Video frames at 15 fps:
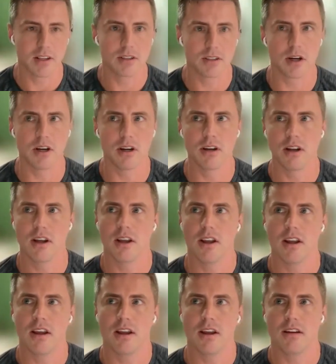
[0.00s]
So
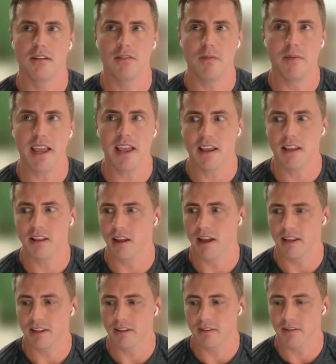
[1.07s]
for me,
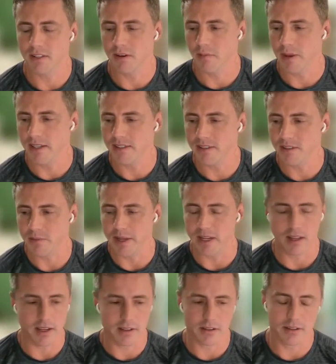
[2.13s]
like if someone messages me
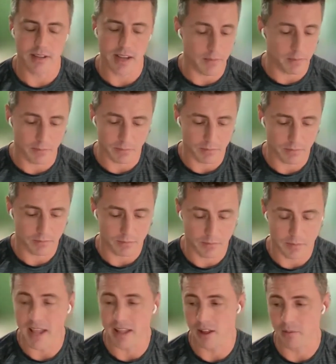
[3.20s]
like you damn
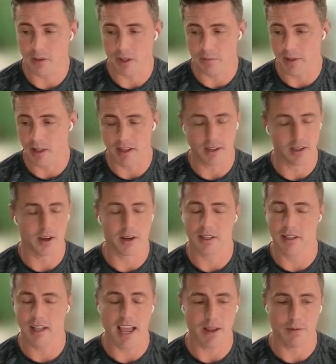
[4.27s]
bet, I'm going to be like,
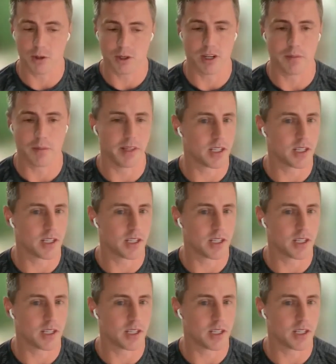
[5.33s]
hey, what's your number?